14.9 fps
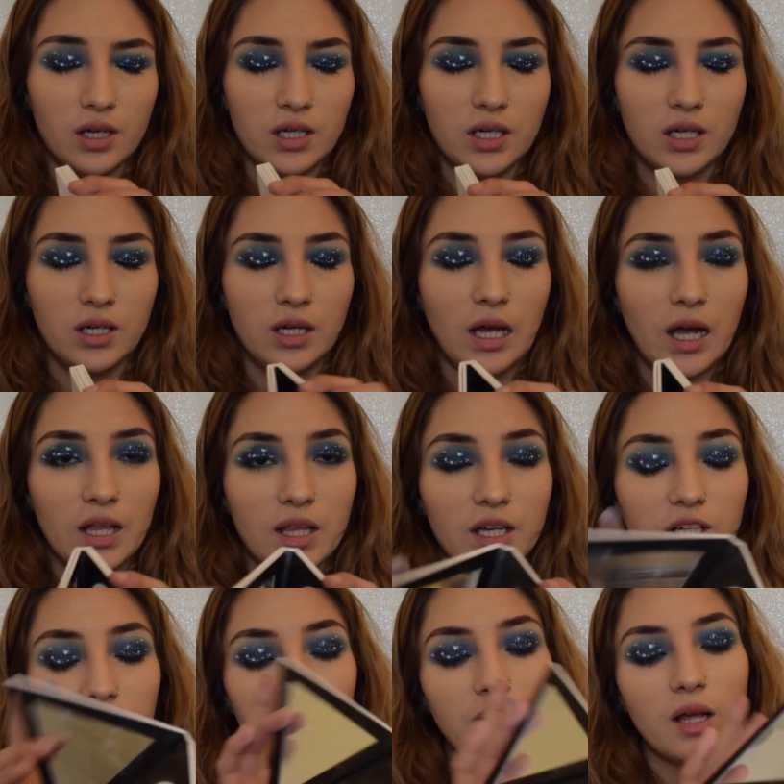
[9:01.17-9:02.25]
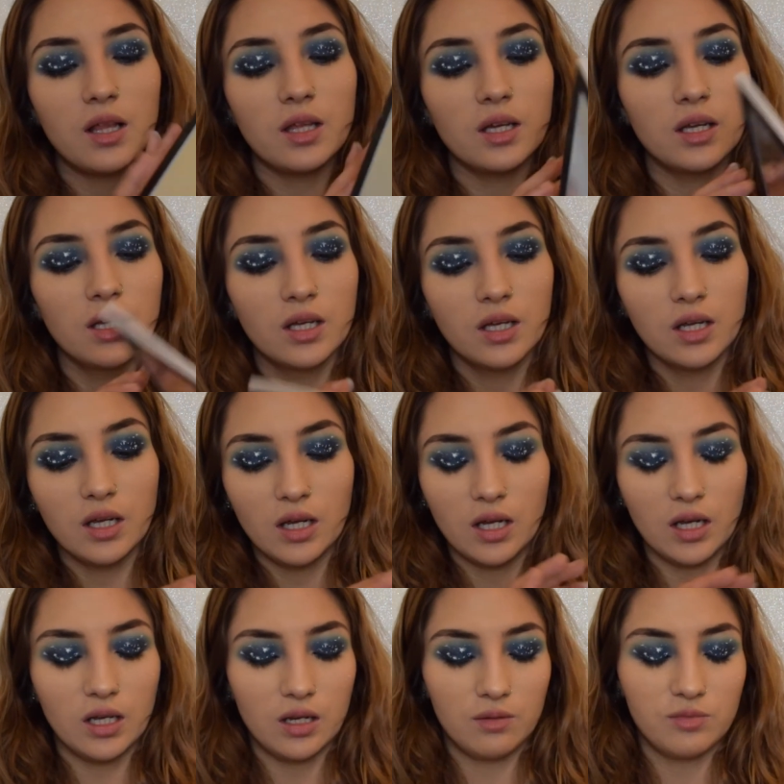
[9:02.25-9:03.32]
highlighter palette,
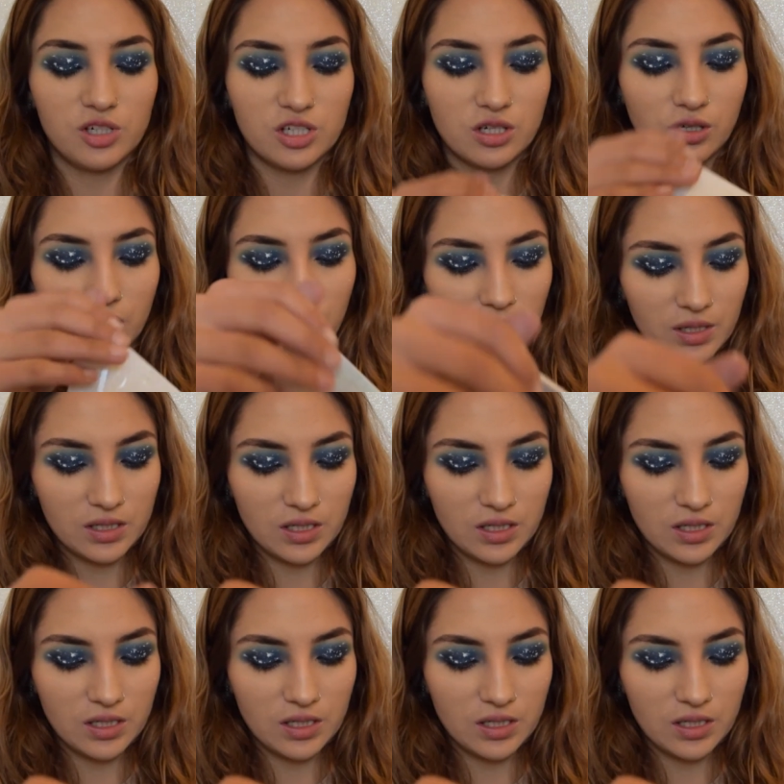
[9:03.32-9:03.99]
and I'm just going to be